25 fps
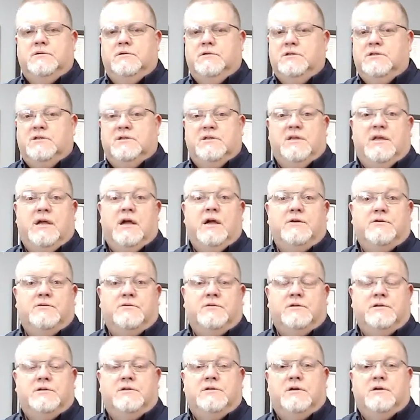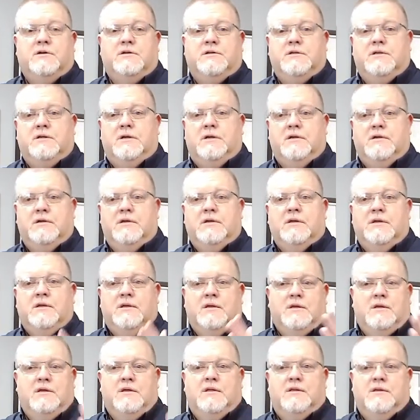Just naturally start seeing
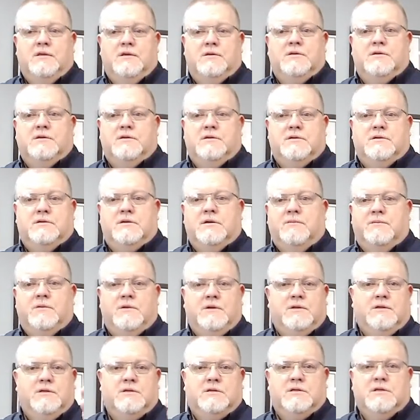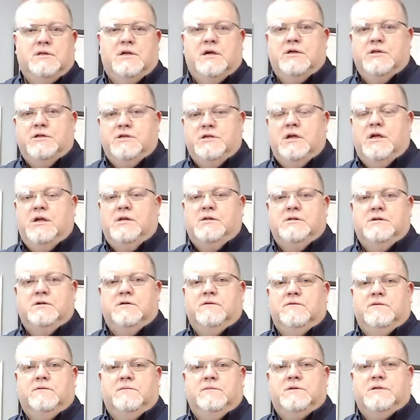this is something that's not
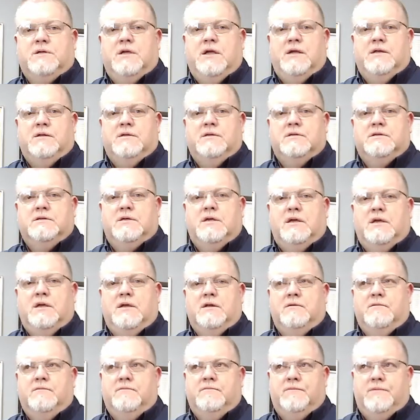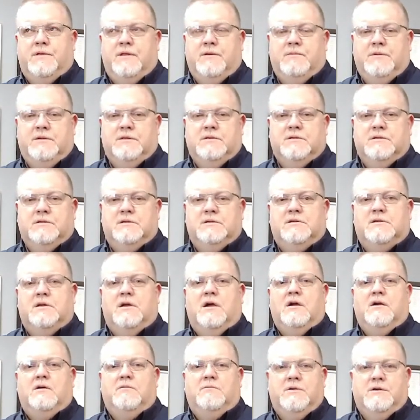changing from scan to scan. That means it's
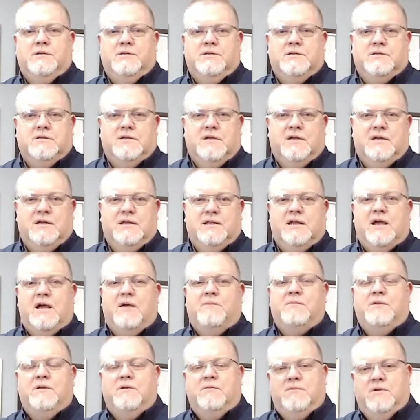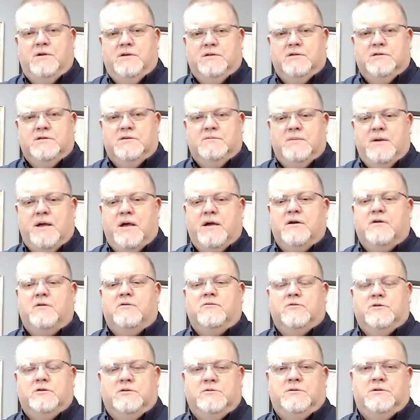stuck, means it's not adapting, means it's
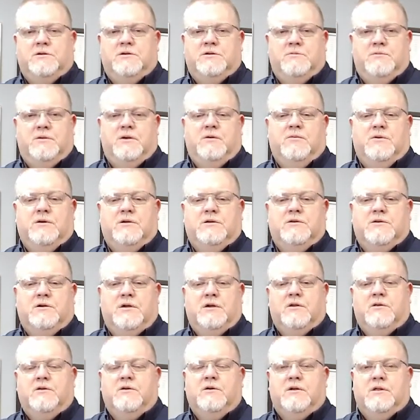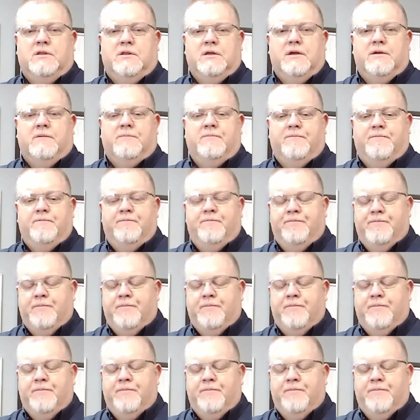pattern, which means you may want to take a look at that.